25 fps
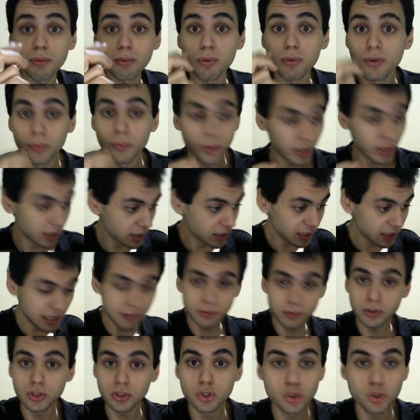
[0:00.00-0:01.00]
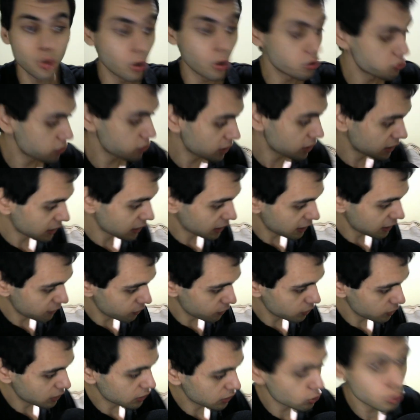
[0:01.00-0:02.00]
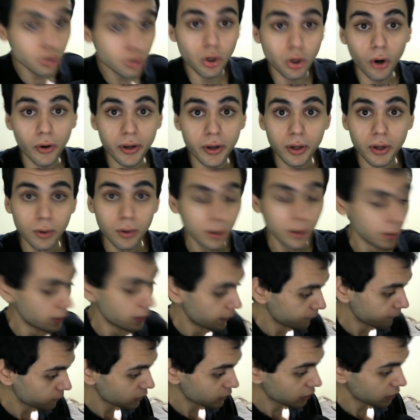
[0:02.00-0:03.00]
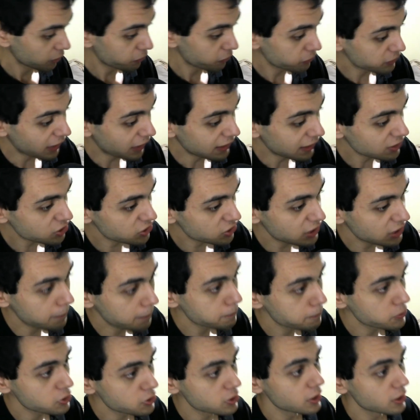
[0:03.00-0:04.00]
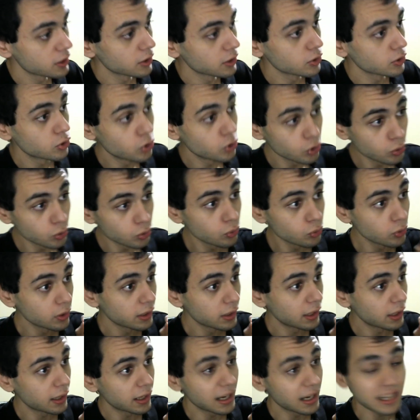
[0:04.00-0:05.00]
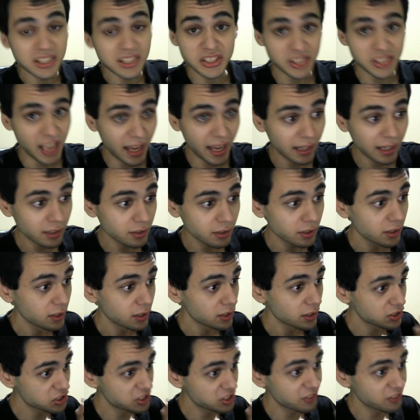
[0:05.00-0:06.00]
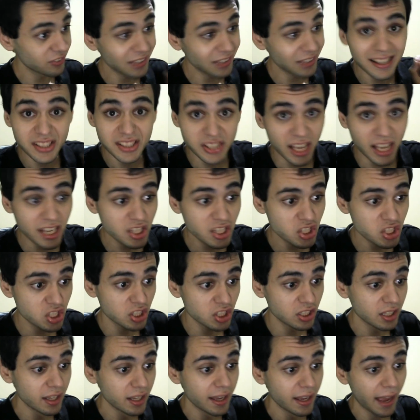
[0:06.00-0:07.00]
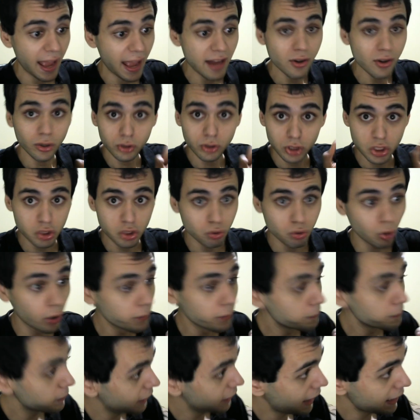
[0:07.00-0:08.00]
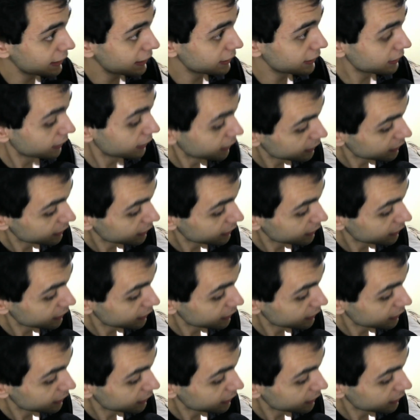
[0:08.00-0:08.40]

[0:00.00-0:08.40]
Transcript: We're going to give you the choice. We're going to give you the tutorial 10 steps to uh, ascend civilization and not destroy planet.